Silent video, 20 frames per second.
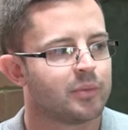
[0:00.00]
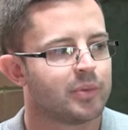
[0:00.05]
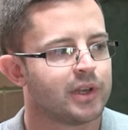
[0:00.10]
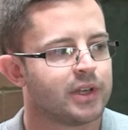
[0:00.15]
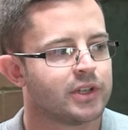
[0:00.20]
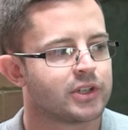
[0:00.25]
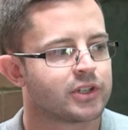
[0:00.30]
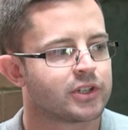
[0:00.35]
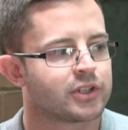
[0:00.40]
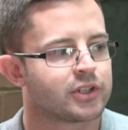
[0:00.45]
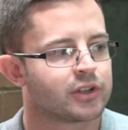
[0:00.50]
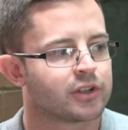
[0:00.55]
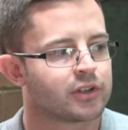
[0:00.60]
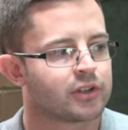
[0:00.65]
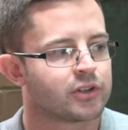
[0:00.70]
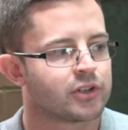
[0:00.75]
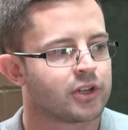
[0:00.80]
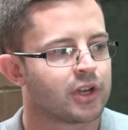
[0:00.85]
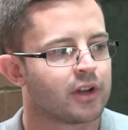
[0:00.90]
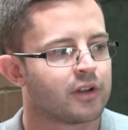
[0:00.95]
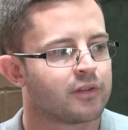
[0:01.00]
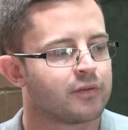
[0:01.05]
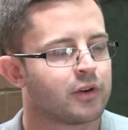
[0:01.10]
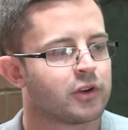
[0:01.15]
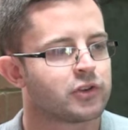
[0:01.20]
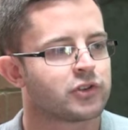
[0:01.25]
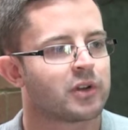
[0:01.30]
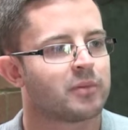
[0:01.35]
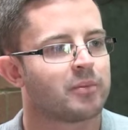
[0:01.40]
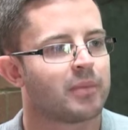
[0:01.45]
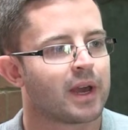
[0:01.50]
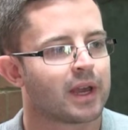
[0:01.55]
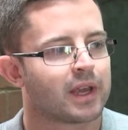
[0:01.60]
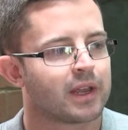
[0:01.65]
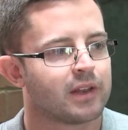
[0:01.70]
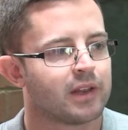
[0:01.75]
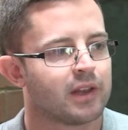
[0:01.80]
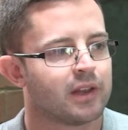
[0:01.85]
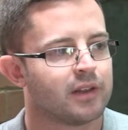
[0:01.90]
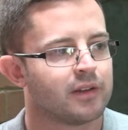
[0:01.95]
the piece, she had her first run
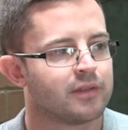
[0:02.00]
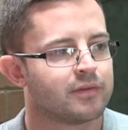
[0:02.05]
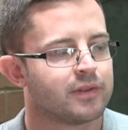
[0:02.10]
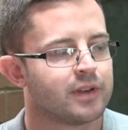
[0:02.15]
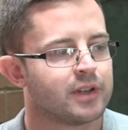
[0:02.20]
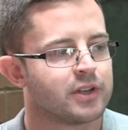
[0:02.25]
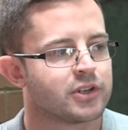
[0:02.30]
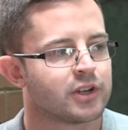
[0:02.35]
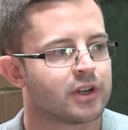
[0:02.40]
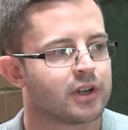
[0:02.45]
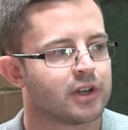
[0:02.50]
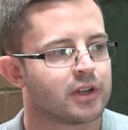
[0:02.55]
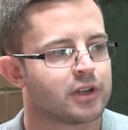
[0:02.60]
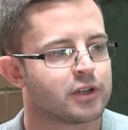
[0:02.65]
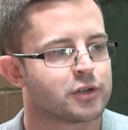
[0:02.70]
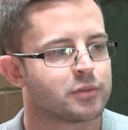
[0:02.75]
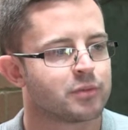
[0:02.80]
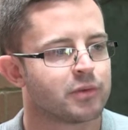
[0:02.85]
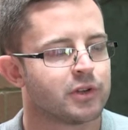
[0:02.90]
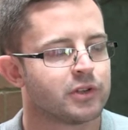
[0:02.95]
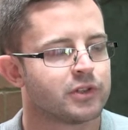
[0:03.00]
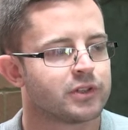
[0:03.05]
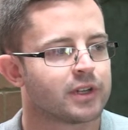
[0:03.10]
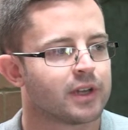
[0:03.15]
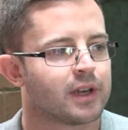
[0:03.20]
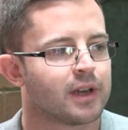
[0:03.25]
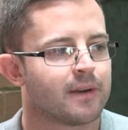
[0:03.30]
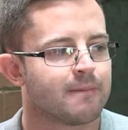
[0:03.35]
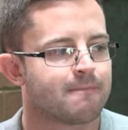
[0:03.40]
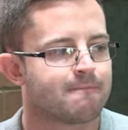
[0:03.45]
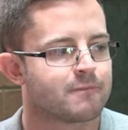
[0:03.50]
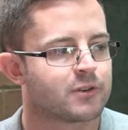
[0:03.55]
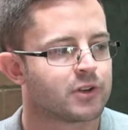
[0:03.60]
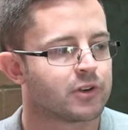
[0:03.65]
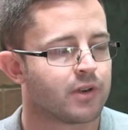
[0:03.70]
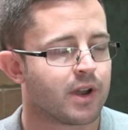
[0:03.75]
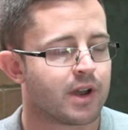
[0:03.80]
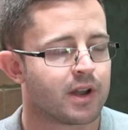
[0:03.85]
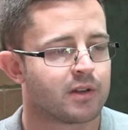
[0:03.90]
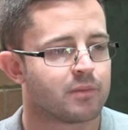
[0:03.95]
back in the feature sprint.
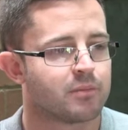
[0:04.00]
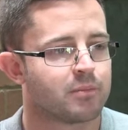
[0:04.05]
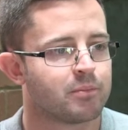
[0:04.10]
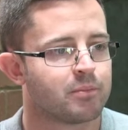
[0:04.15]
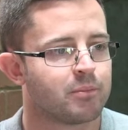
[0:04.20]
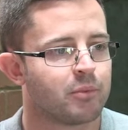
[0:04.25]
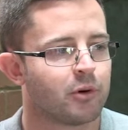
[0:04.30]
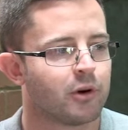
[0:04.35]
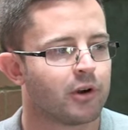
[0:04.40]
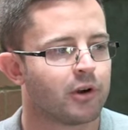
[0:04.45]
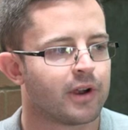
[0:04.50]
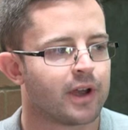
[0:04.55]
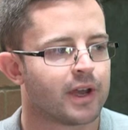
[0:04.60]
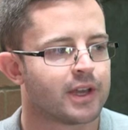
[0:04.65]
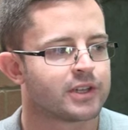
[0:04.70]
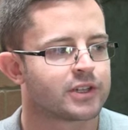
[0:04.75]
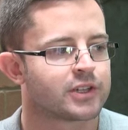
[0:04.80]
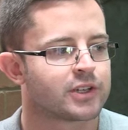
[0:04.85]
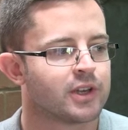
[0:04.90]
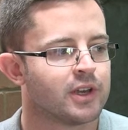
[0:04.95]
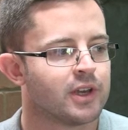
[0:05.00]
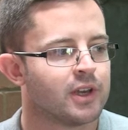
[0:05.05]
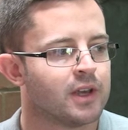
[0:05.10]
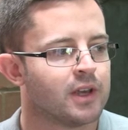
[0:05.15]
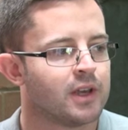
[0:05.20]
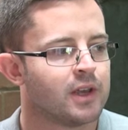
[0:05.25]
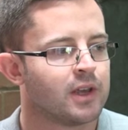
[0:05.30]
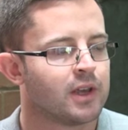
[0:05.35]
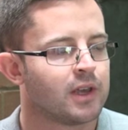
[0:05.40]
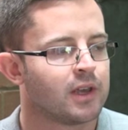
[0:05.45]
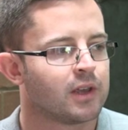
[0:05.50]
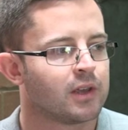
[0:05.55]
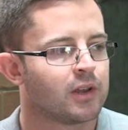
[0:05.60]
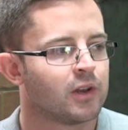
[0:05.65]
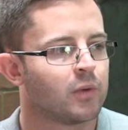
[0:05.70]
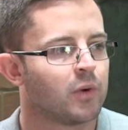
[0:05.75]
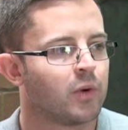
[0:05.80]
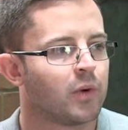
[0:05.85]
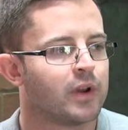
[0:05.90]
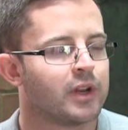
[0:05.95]
She ran a poor race. You
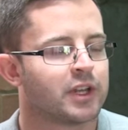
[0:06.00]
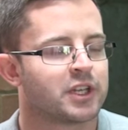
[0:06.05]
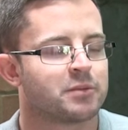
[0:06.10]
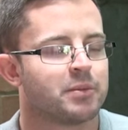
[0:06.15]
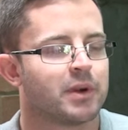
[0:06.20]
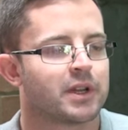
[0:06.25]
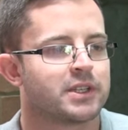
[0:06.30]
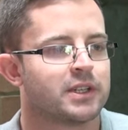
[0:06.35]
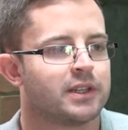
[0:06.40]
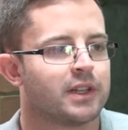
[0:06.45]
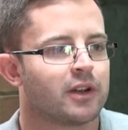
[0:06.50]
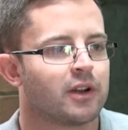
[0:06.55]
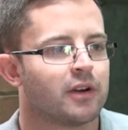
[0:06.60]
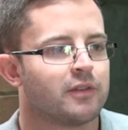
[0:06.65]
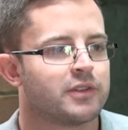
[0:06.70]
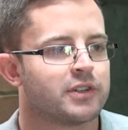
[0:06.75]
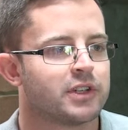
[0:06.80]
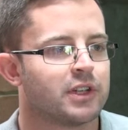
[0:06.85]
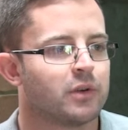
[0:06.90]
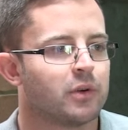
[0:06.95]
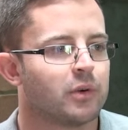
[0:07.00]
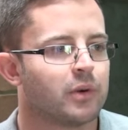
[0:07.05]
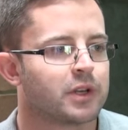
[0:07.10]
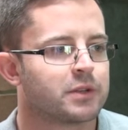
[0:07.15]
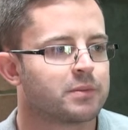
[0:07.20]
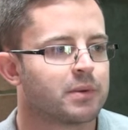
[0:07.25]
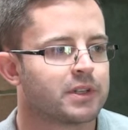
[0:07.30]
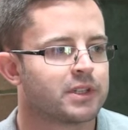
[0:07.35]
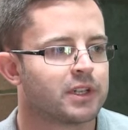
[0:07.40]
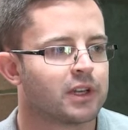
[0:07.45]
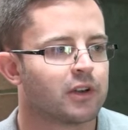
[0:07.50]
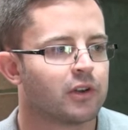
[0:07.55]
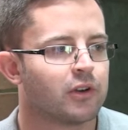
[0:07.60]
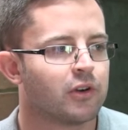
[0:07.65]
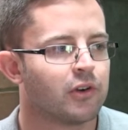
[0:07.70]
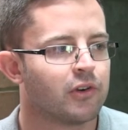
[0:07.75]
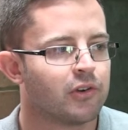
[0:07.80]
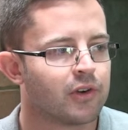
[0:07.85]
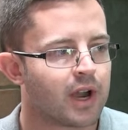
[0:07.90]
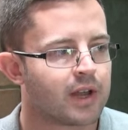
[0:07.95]
know, we weren't expecting that, obviously. We were expecting a
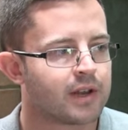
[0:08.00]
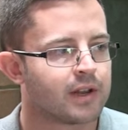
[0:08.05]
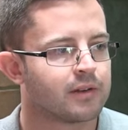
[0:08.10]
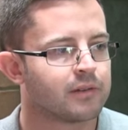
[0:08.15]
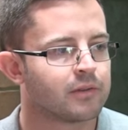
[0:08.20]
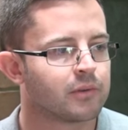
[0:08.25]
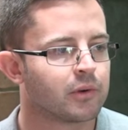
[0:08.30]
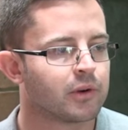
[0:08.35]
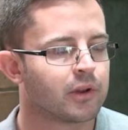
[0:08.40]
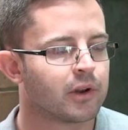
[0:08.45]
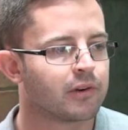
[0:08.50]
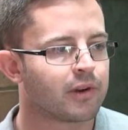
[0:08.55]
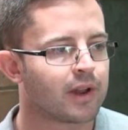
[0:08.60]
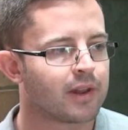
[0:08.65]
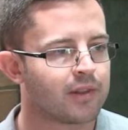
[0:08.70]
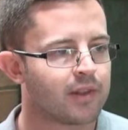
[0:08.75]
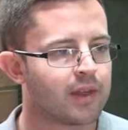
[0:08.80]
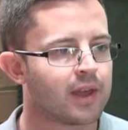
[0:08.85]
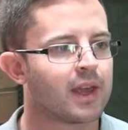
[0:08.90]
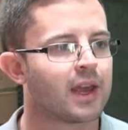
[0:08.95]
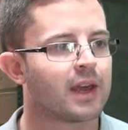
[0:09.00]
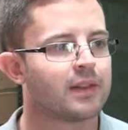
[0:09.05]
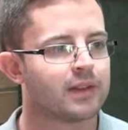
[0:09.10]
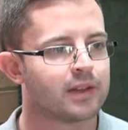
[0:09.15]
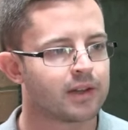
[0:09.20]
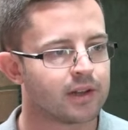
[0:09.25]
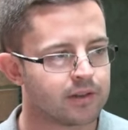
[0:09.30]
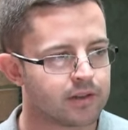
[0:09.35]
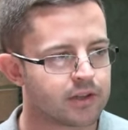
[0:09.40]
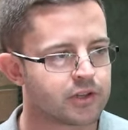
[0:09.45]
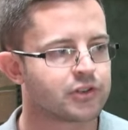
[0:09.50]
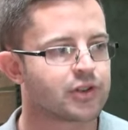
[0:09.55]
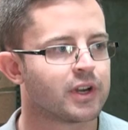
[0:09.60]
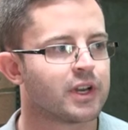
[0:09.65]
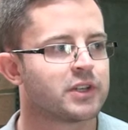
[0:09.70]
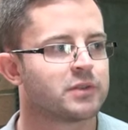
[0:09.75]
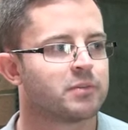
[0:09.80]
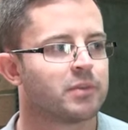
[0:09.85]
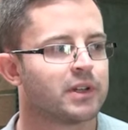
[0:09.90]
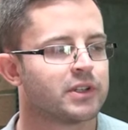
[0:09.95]
good run and we were going to run there and then in this
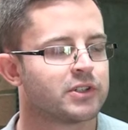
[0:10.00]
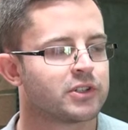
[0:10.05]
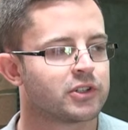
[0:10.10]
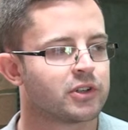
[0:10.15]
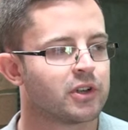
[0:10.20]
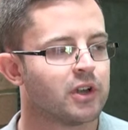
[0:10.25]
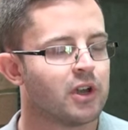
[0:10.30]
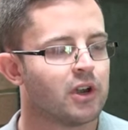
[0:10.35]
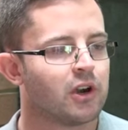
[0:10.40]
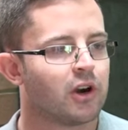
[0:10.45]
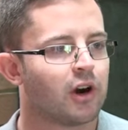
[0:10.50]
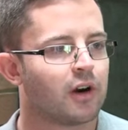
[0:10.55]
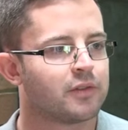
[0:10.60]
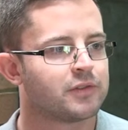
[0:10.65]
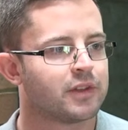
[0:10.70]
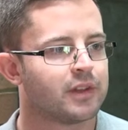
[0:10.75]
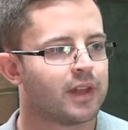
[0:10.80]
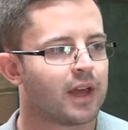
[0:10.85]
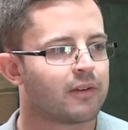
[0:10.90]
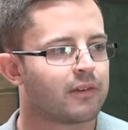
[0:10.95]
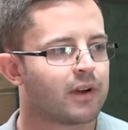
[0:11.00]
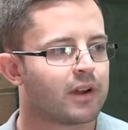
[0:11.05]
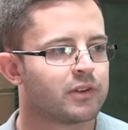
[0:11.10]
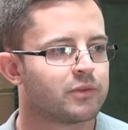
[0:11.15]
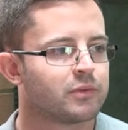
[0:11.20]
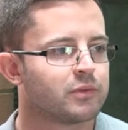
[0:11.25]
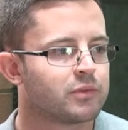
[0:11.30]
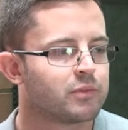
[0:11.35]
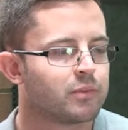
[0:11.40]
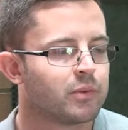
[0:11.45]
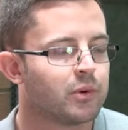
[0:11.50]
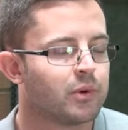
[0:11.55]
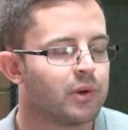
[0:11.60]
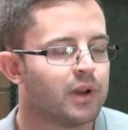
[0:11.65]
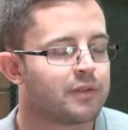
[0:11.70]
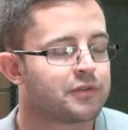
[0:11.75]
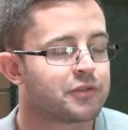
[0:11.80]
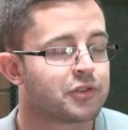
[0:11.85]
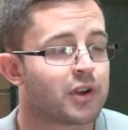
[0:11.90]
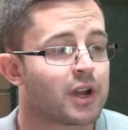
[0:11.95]
race. But after that run, we were
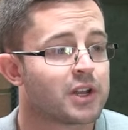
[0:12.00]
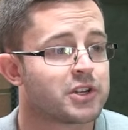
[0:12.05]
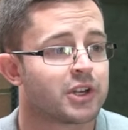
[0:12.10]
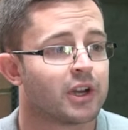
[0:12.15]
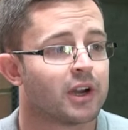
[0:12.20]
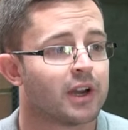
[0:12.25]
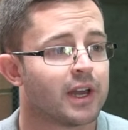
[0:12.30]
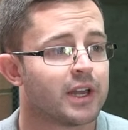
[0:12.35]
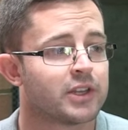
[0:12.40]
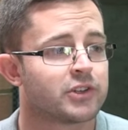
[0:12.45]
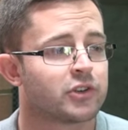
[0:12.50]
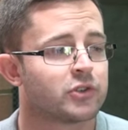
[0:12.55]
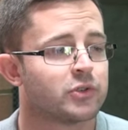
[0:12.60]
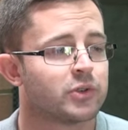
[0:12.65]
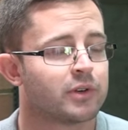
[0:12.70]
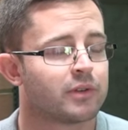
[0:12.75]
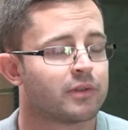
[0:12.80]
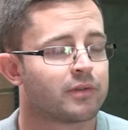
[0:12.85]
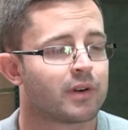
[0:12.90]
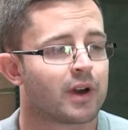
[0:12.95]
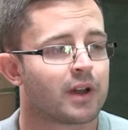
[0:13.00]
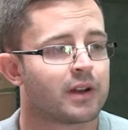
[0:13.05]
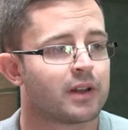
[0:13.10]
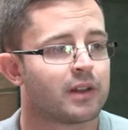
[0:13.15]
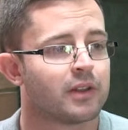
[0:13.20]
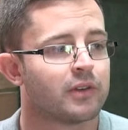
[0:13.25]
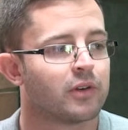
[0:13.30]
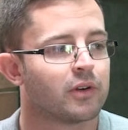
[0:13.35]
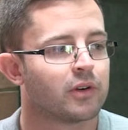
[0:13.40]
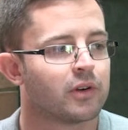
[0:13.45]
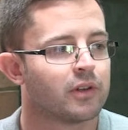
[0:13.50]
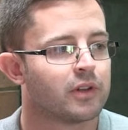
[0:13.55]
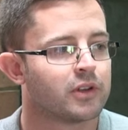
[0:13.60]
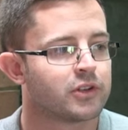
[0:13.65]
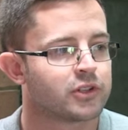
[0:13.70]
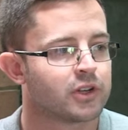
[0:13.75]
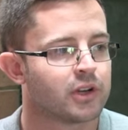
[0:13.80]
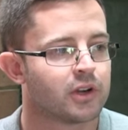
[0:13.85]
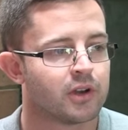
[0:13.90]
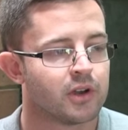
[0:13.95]
left scratching our heads because we could find nothing wrong with her.
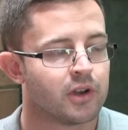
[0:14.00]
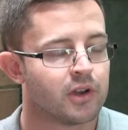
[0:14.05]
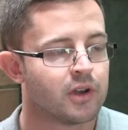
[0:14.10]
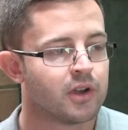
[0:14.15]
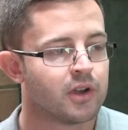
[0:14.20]
So